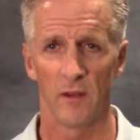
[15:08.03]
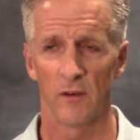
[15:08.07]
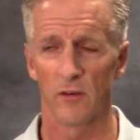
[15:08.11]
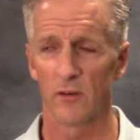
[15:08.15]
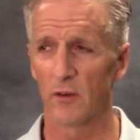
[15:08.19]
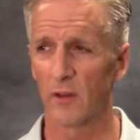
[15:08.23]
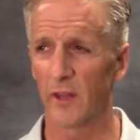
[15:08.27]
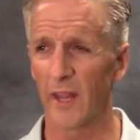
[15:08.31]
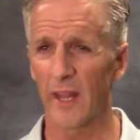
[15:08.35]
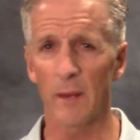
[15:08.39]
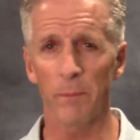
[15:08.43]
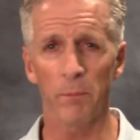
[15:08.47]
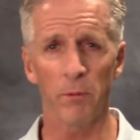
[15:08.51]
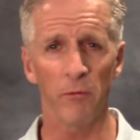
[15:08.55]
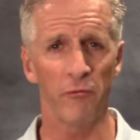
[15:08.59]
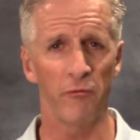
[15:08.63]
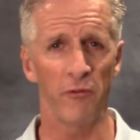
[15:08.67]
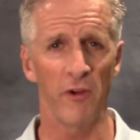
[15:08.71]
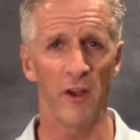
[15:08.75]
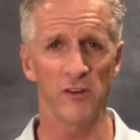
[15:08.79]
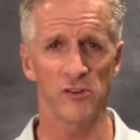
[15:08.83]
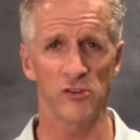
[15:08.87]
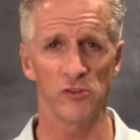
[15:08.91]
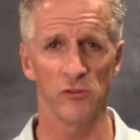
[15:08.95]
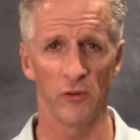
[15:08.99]
Let a
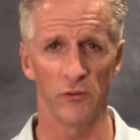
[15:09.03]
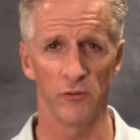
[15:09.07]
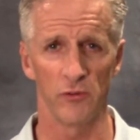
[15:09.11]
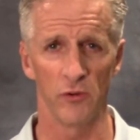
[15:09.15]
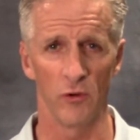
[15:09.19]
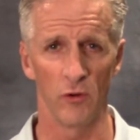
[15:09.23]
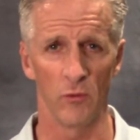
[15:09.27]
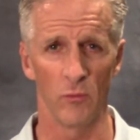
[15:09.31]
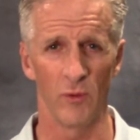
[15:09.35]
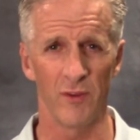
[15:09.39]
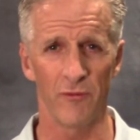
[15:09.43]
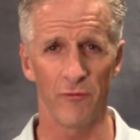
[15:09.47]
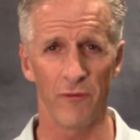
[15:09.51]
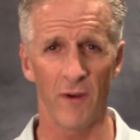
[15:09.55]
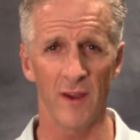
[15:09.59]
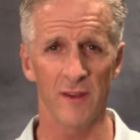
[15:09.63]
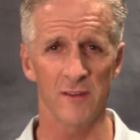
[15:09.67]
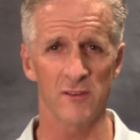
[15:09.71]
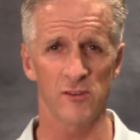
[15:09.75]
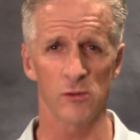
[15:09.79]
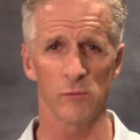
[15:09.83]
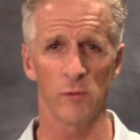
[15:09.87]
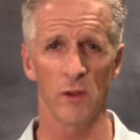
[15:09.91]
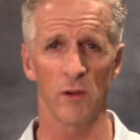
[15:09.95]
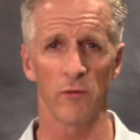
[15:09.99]
professional do it. We
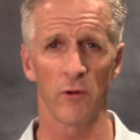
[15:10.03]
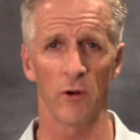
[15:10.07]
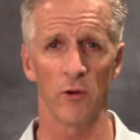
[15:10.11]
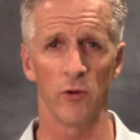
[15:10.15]
find so many of